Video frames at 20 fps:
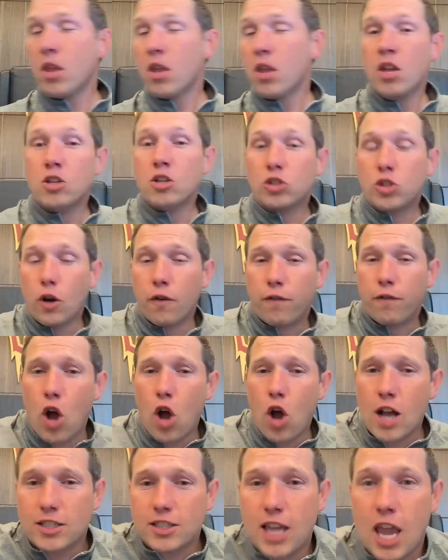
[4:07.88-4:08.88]
So
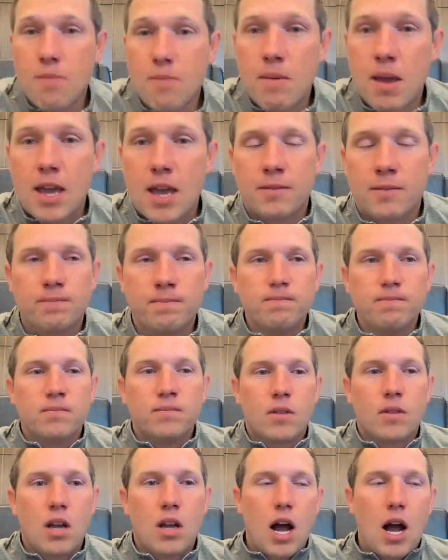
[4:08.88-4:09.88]
Frost came in,
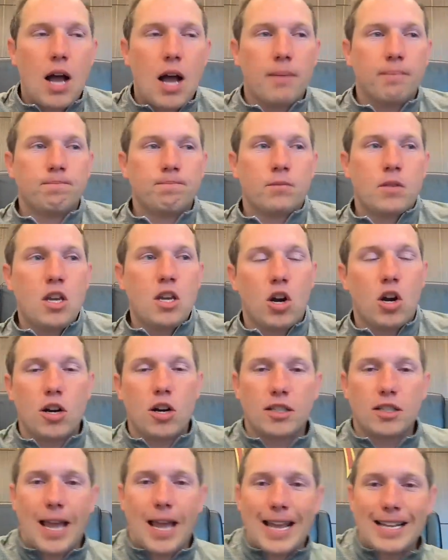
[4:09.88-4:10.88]
he hurt his
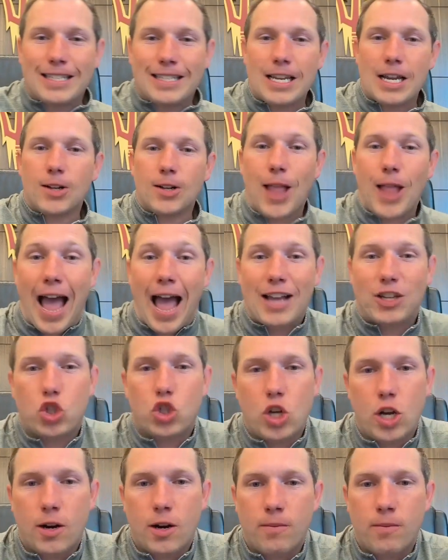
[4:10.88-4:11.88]
ACL last
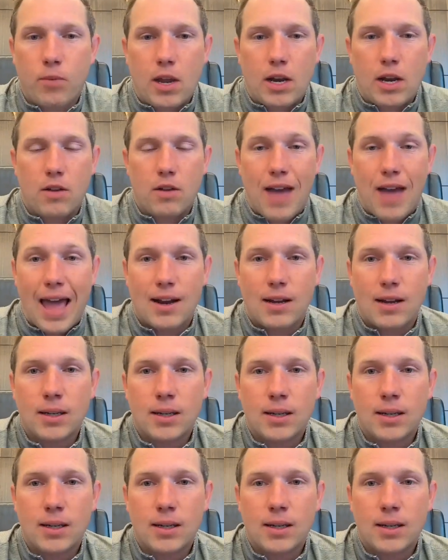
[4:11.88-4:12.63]
year in Nevada.